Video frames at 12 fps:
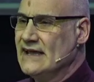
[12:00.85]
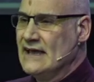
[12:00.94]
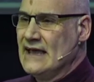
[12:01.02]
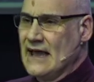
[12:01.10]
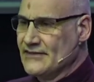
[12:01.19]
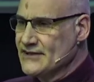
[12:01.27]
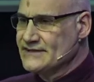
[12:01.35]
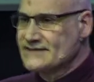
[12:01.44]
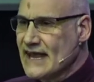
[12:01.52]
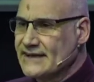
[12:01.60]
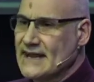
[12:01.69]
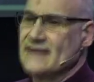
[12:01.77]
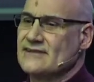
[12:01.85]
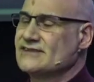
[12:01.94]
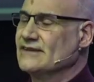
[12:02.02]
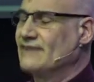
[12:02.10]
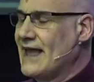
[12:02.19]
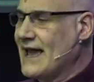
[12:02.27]
and the dead ends of
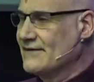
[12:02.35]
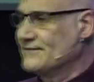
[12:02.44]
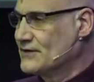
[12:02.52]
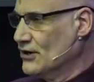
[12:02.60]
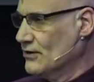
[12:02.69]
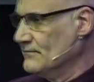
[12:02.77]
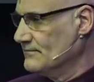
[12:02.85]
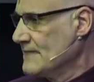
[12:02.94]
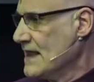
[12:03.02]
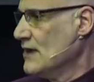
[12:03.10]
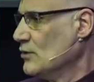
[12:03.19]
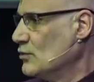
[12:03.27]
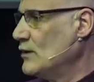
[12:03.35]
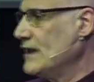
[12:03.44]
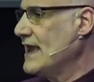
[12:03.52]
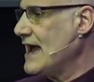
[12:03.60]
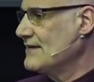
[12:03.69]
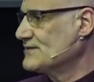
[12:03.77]
life come, we
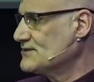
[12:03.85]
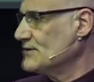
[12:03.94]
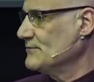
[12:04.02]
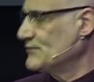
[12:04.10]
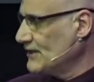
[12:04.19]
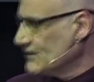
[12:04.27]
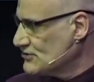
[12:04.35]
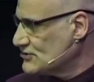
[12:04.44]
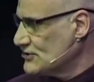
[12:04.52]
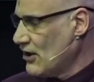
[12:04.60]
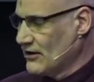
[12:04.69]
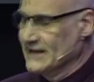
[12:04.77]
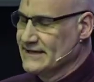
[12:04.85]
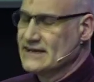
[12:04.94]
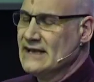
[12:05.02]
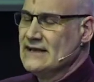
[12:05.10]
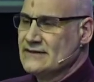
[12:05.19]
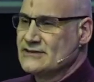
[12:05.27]
have something solid
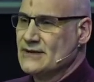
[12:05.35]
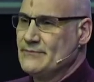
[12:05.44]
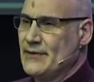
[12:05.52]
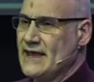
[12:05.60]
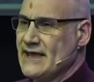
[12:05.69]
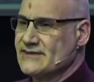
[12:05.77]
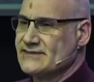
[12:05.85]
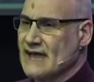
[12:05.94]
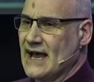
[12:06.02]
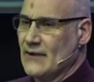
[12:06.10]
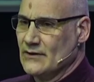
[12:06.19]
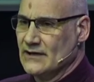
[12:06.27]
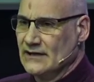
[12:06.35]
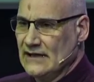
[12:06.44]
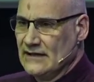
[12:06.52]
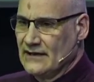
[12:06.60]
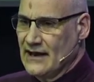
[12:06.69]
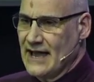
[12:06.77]
to base our
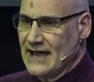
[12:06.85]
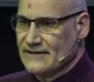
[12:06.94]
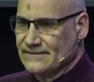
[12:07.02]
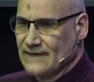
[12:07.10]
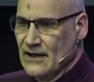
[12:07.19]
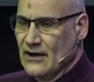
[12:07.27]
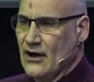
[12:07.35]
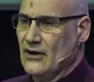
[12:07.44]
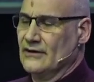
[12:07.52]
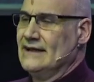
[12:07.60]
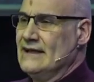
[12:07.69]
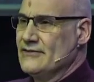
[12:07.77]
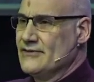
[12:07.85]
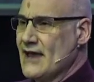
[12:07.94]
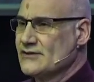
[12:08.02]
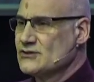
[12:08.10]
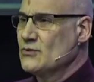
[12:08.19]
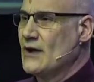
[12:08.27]
life on.
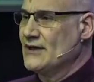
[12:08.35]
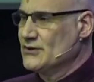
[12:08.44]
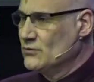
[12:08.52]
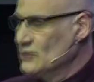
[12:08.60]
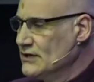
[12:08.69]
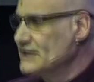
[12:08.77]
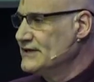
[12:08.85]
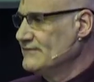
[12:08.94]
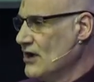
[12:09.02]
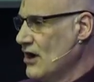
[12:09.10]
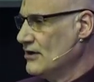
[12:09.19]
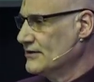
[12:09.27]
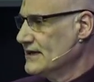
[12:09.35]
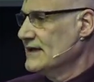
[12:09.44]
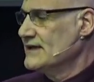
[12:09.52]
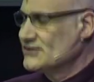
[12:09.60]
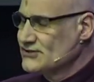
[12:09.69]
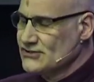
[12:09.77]
That's why the Word of God
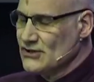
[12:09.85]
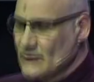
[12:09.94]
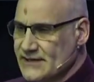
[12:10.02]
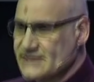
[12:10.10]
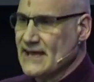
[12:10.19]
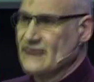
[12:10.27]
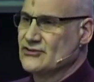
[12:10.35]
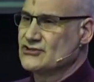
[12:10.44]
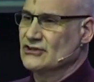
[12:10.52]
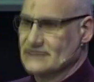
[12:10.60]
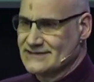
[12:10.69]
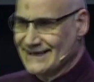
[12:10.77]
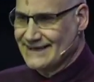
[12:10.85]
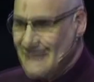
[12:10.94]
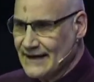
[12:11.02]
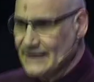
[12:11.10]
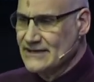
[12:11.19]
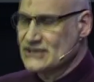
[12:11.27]
is so essential to get
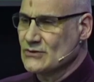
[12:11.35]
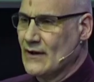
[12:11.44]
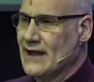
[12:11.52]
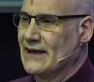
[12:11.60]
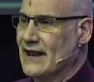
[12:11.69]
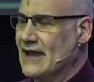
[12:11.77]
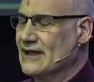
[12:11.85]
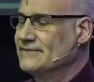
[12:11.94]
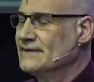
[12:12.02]
into our life,